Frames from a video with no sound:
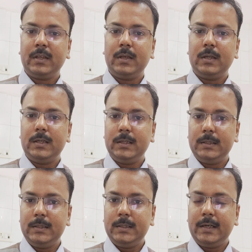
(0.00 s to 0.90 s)

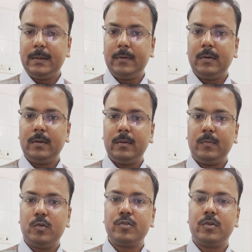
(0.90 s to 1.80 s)
in
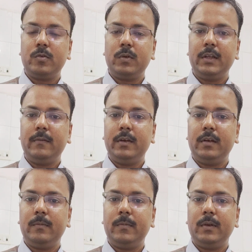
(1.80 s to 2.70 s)
that portion only,
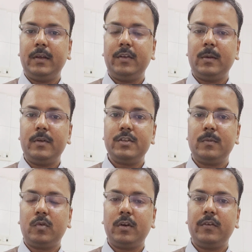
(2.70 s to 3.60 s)
where examination
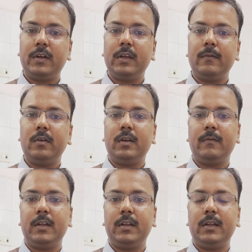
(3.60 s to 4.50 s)
points are given or
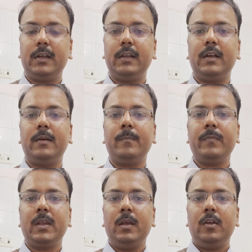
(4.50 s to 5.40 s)
everything like that.
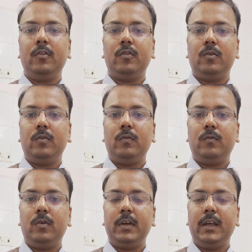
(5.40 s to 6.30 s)
So
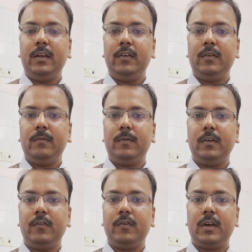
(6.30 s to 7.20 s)
for case,
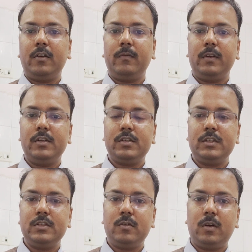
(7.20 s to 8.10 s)
first try to finish
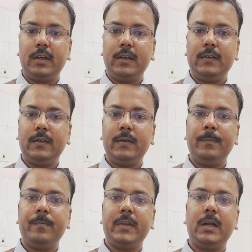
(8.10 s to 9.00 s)
these long cases,
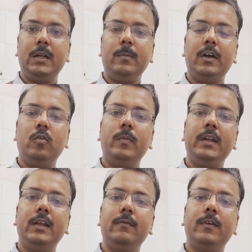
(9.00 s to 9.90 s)
and in my
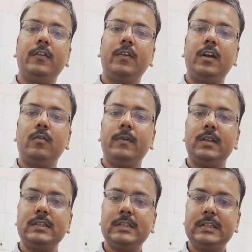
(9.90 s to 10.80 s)
opinion, first try to
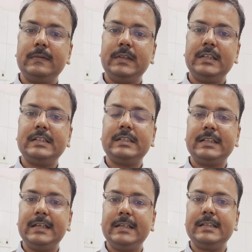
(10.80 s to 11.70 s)
finish CVS,
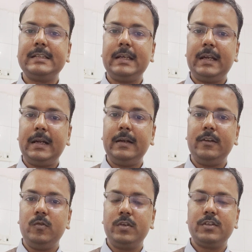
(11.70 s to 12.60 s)
CNS and
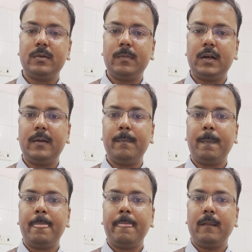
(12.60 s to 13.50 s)
nutrition part
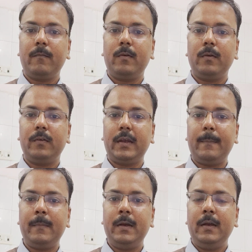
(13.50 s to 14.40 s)
for
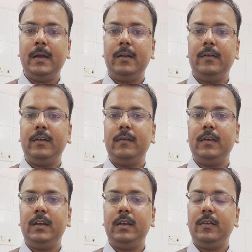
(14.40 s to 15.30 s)
SAM. And
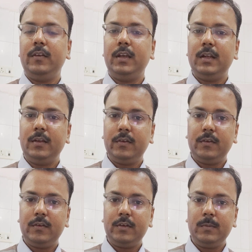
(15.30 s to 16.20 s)
in
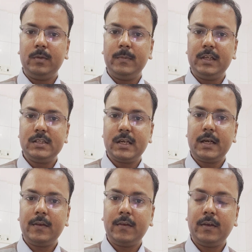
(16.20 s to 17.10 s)
CNS, TB
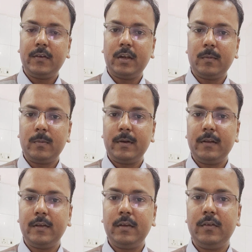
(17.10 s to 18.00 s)
meningitis and cerebral
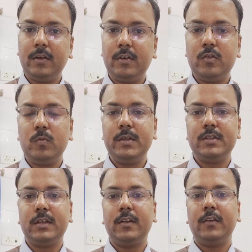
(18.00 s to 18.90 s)
palsy, these are the 2
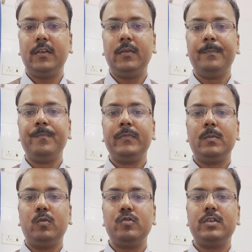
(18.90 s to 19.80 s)
major cases
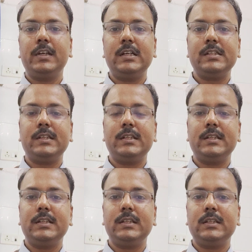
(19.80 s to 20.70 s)
mostly asked
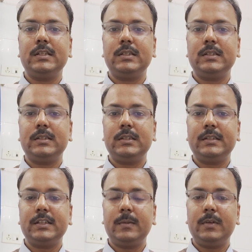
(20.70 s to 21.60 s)
in
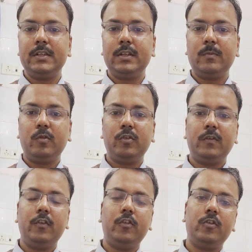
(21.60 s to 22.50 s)
examination, and most of
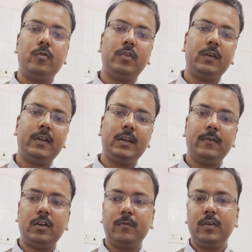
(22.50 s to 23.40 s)
the institutes have any
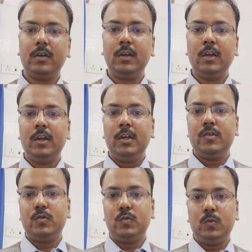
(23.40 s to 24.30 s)
one of the
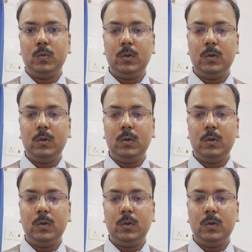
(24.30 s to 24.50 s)
2